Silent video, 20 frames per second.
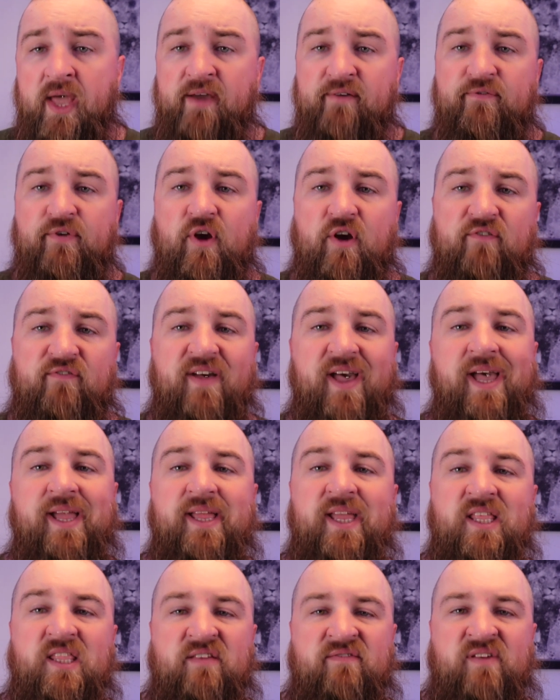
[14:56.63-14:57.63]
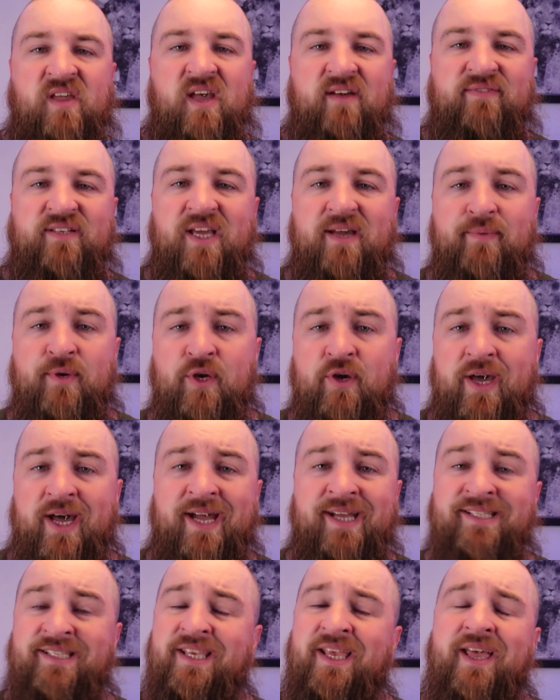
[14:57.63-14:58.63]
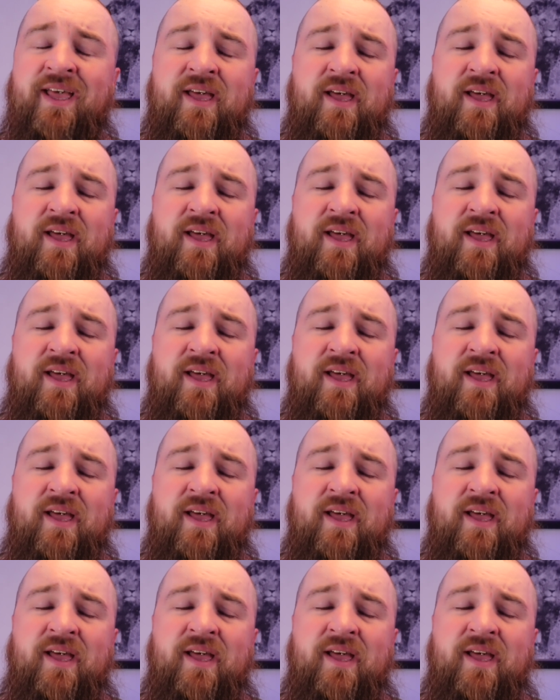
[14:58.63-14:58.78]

If you're a vet, hit the VFW, guys.